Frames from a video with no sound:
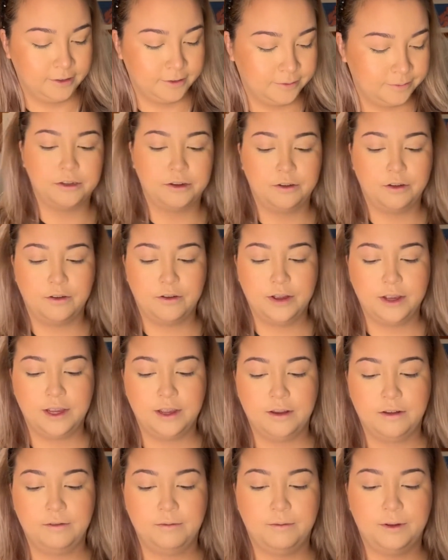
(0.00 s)
So going
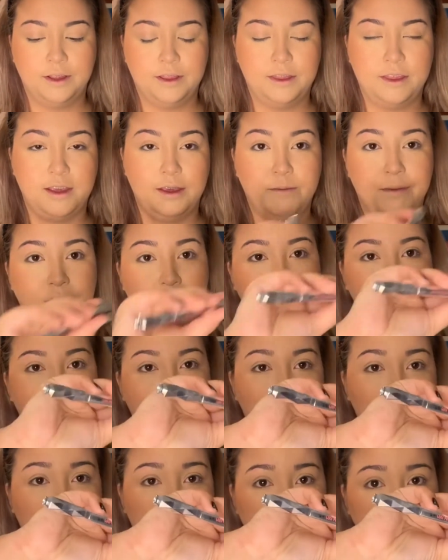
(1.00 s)
in with the
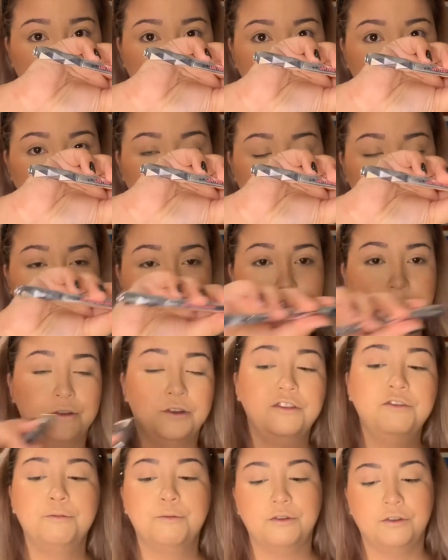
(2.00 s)
Benefit Cosmetics
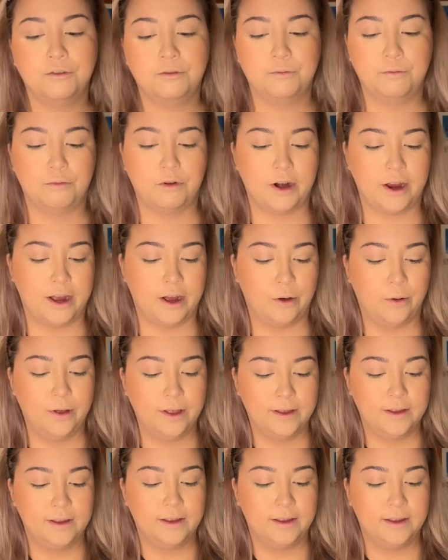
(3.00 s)
Goof Proof Brow